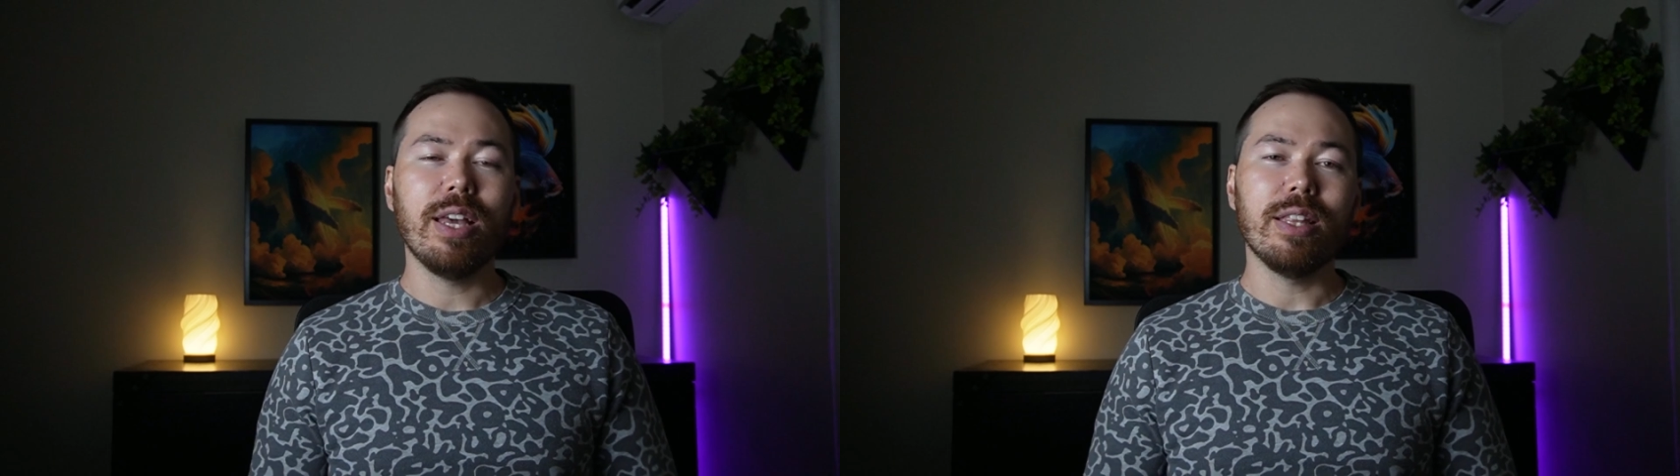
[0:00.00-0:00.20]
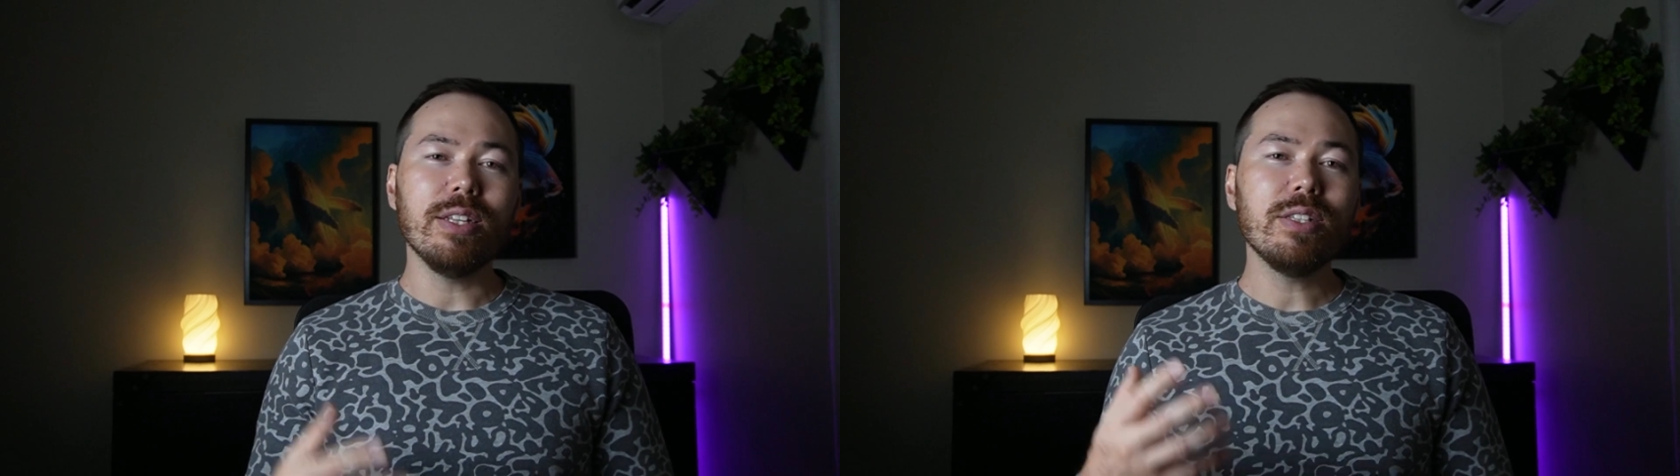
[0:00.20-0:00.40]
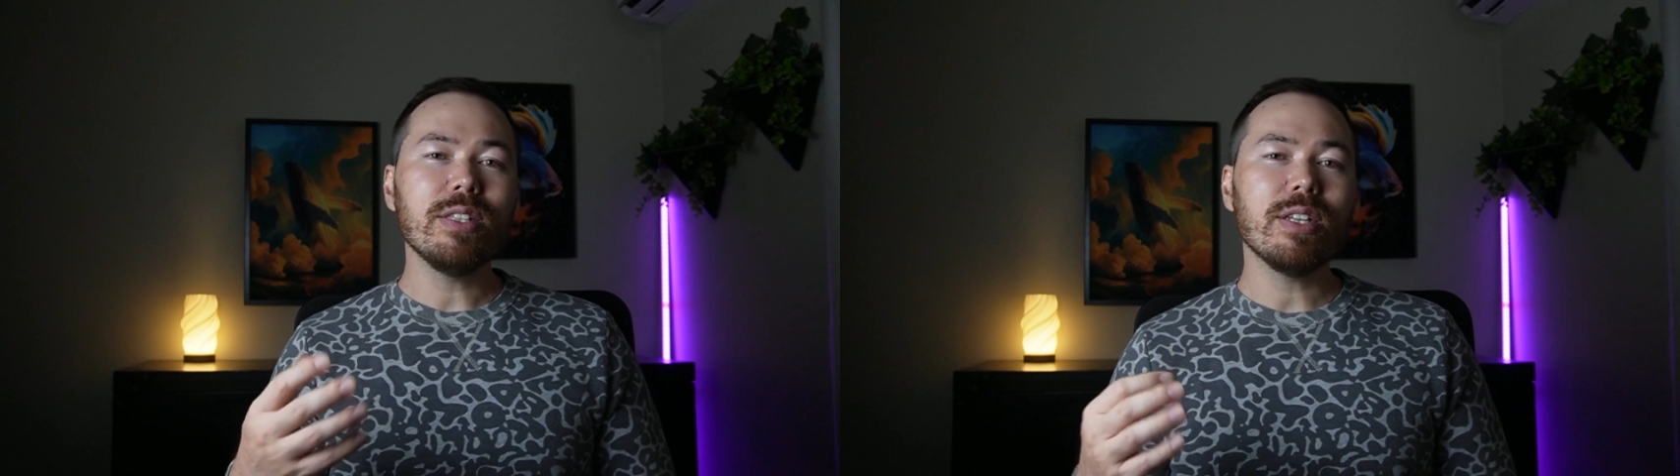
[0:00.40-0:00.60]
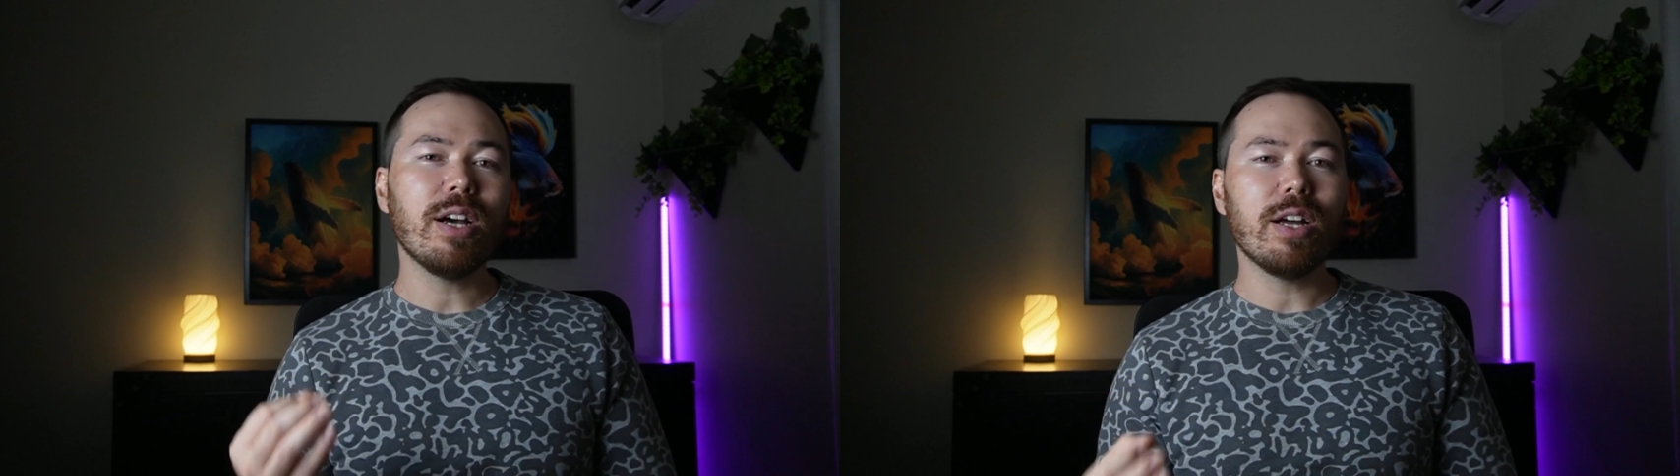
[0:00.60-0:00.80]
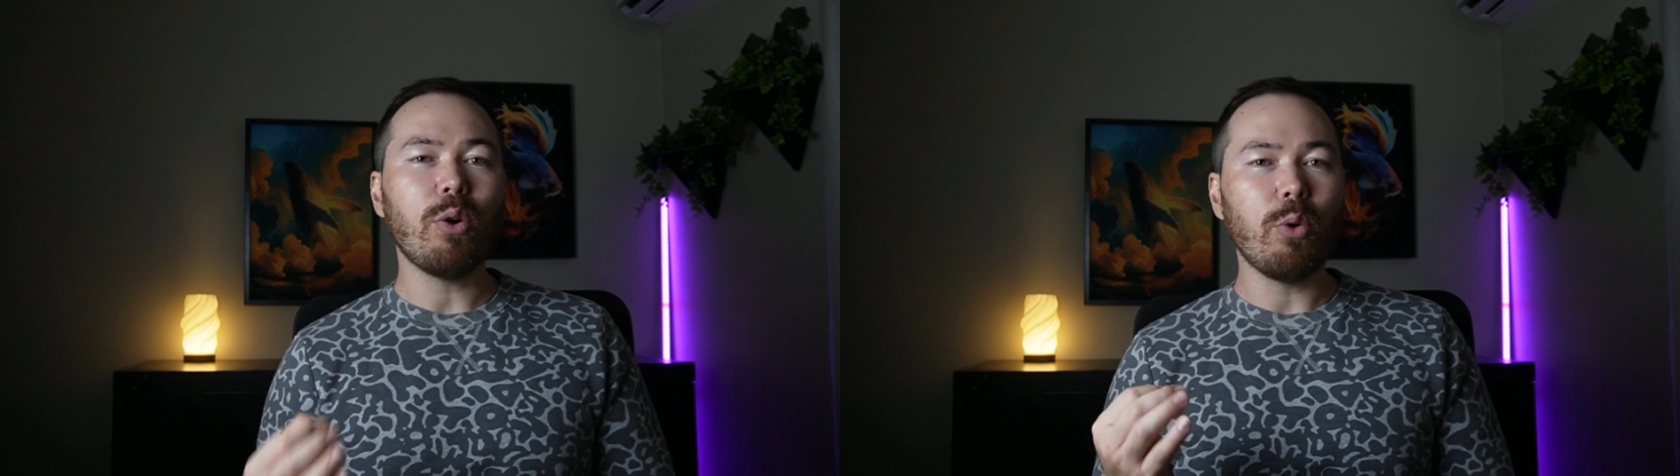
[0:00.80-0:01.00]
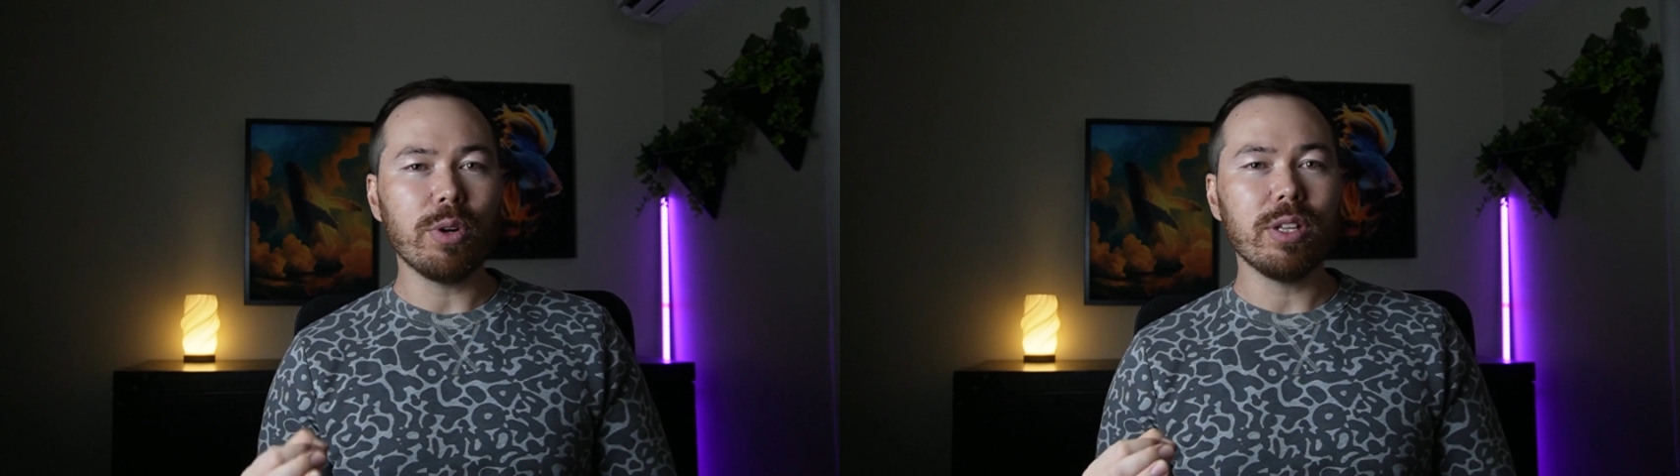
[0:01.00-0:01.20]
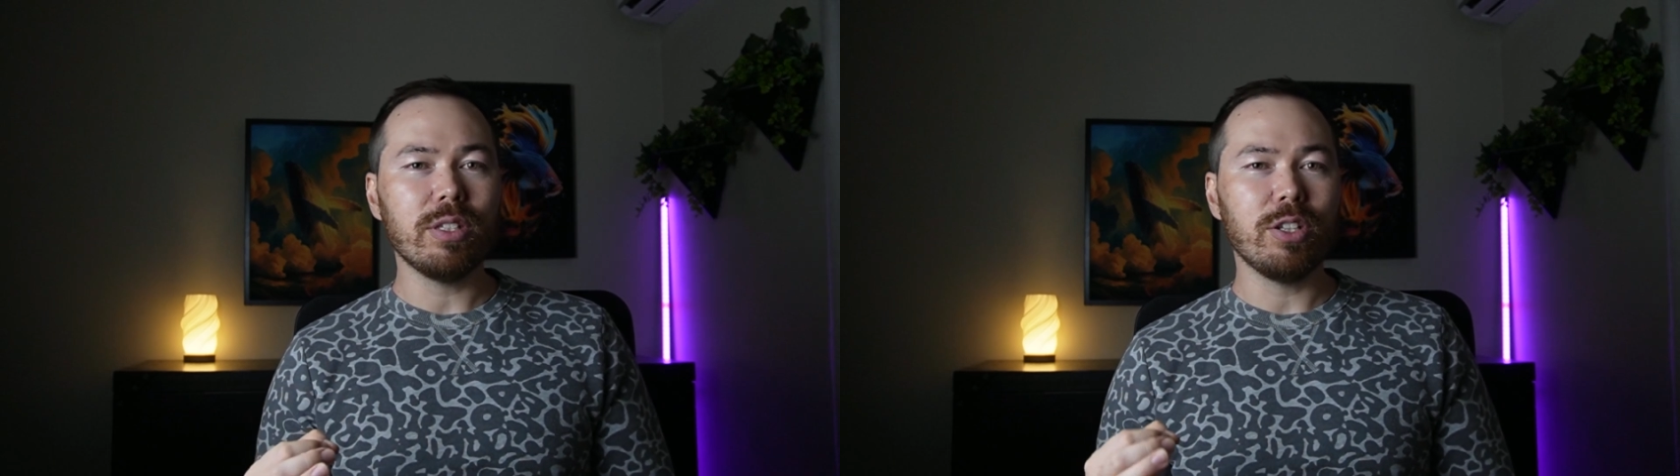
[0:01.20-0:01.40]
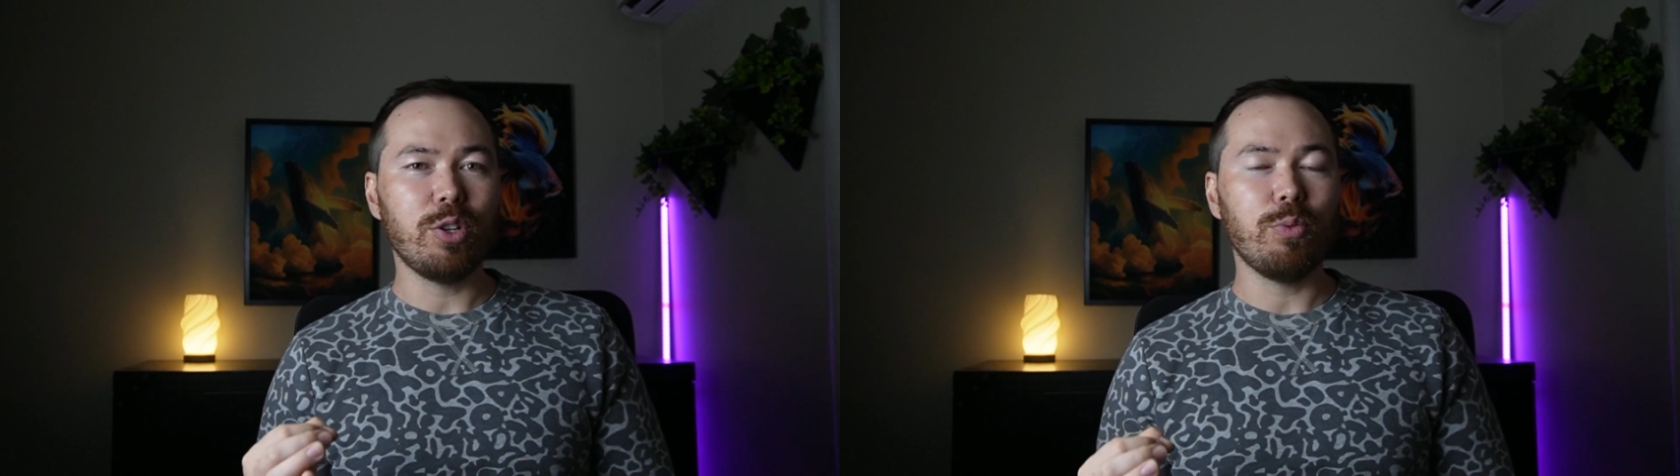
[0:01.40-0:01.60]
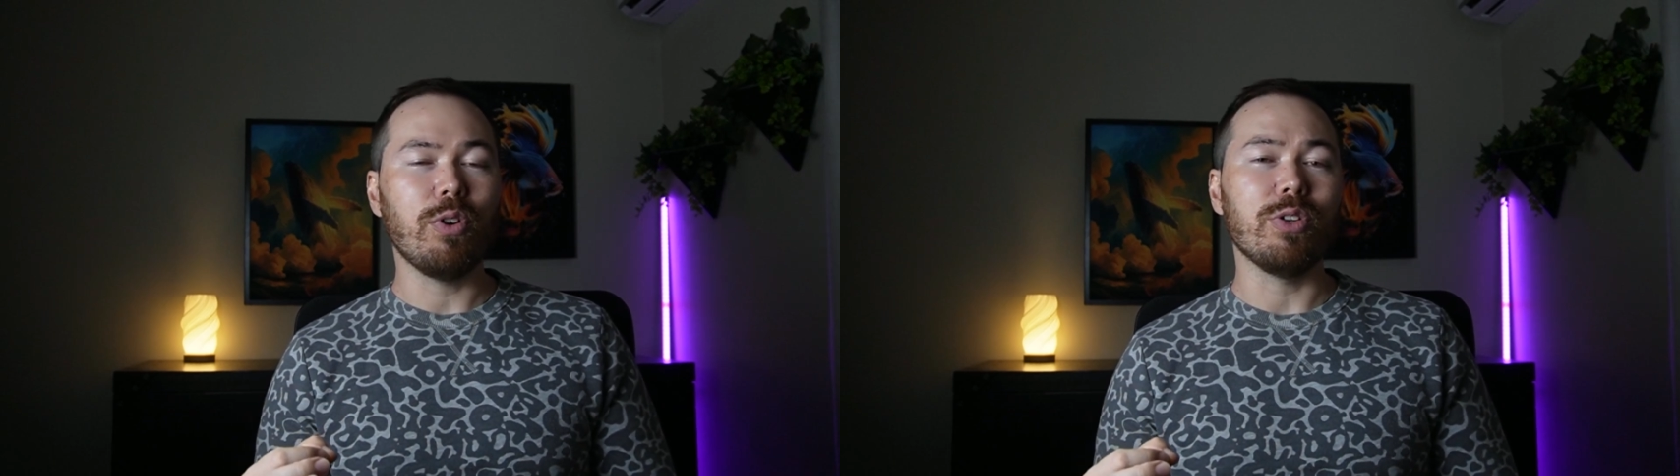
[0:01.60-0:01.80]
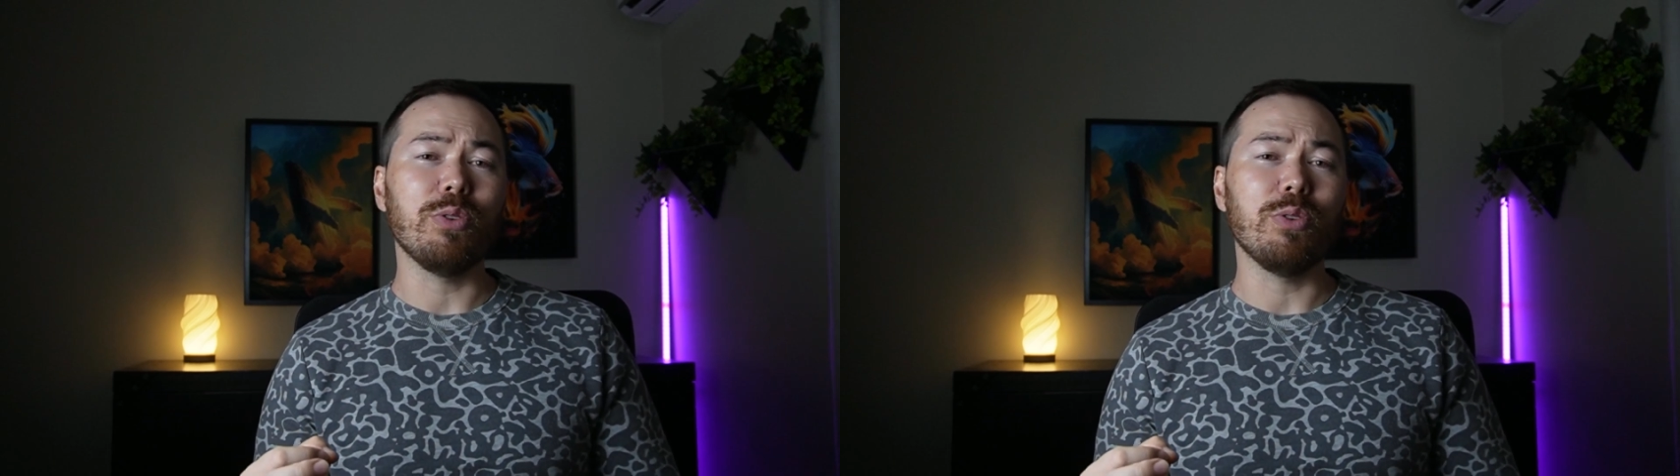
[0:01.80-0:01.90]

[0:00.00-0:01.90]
This is the kind of audience that you want.